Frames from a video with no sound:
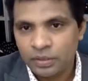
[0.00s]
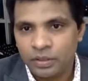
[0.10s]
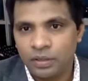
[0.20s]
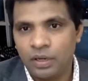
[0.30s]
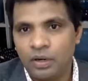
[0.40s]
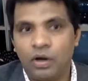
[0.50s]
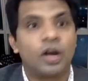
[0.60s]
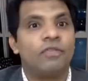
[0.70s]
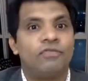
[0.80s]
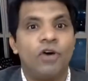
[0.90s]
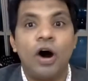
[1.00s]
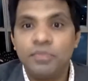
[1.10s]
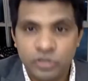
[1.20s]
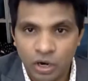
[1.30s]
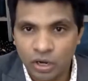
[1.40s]
Or a
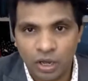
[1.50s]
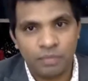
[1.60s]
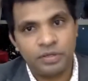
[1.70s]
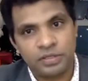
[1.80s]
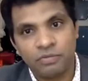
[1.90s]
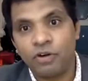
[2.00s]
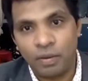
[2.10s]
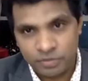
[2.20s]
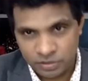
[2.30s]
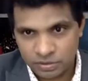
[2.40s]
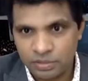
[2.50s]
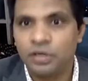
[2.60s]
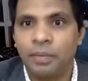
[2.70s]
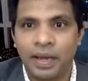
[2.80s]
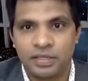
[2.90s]
Forbes.com. It's a Forbes
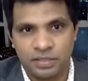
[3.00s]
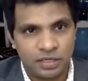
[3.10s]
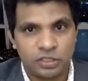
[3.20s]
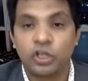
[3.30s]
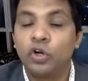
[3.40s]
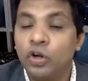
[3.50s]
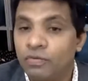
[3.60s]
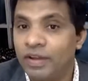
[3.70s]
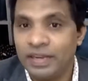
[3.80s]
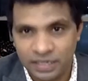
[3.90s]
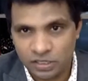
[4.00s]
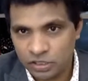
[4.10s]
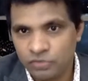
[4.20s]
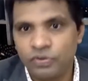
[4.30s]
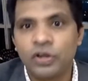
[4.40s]
magazine has good weightage.
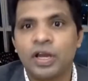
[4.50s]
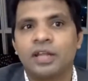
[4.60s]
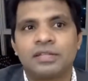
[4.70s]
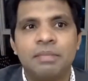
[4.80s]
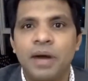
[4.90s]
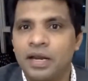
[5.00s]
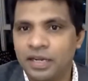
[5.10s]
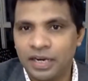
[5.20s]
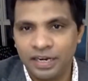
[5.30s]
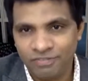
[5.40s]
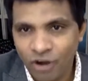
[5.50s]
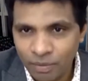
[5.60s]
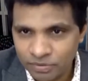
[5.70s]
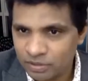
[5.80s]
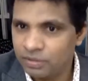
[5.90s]
If you get some article in
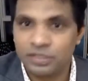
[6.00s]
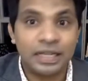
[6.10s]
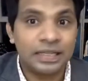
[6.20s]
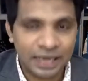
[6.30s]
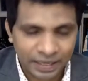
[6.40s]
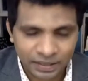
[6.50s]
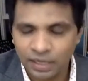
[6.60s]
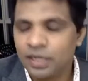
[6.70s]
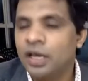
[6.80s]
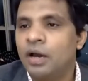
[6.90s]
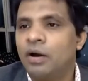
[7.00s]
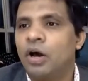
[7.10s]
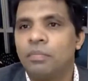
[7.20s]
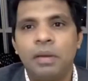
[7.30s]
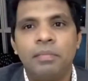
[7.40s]
Forbes, it's nothing like that.
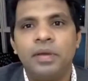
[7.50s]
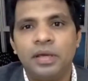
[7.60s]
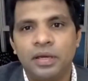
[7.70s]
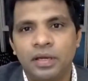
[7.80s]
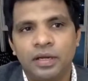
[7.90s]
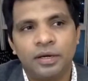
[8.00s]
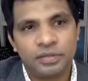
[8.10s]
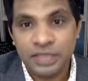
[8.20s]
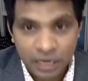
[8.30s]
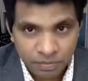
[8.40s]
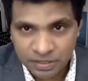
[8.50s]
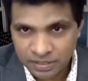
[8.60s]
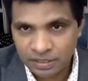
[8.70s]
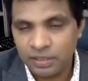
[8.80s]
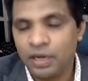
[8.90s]
Or maybe
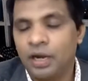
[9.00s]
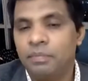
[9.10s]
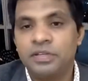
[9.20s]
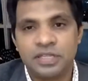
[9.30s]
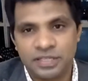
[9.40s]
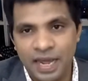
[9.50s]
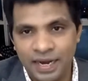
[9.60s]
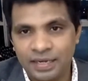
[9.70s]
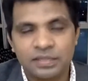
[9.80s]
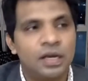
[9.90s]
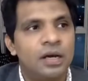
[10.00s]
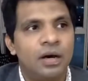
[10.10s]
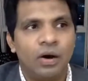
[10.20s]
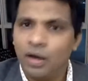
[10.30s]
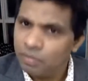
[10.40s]
CNBC business channels,
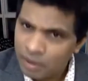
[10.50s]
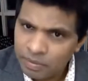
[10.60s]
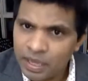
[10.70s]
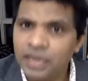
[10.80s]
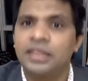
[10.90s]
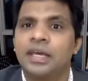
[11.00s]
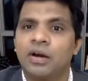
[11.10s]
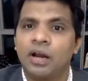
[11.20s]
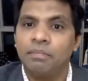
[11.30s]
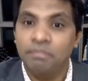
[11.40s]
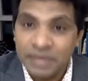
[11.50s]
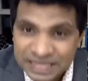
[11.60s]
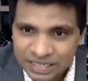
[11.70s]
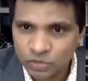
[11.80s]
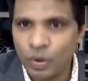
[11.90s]
or maybe anything on a
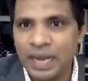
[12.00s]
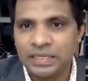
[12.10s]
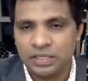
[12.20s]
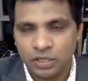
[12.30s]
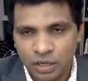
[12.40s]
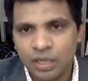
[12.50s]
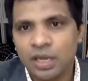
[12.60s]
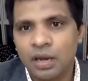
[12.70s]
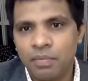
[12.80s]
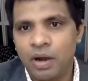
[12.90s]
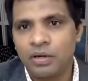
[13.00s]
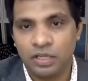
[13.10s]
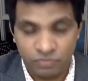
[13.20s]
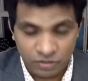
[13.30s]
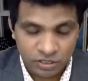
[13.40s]
business-wise they're talking about.
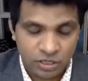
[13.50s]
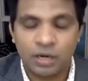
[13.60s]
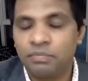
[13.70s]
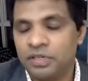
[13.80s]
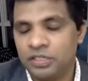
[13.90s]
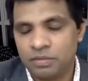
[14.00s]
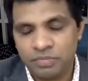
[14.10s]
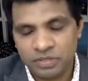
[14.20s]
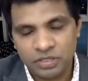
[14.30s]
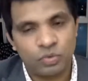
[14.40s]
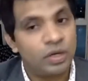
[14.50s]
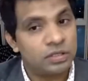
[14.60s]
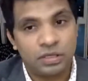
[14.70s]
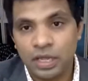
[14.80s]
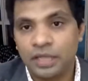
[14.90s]
If it's your company, it's a business-wise.
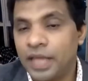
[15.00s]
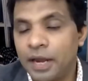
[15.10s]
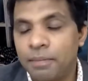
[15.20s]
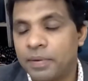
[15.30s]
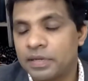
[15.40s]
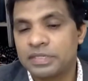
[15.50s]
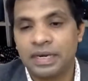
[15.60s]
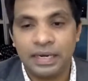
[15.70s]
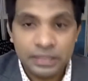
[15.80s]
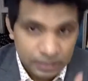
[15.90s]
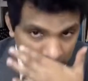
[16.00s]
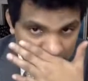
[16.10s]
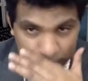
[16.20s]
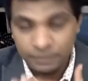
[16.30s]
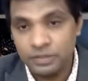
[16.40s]
That press release
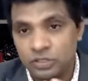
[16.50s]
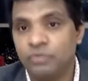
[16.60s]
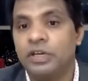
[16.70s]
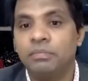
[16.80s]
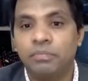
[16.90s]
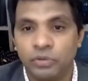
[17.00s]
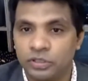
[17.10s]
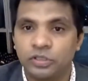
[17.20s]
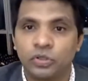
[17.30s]
is so very important.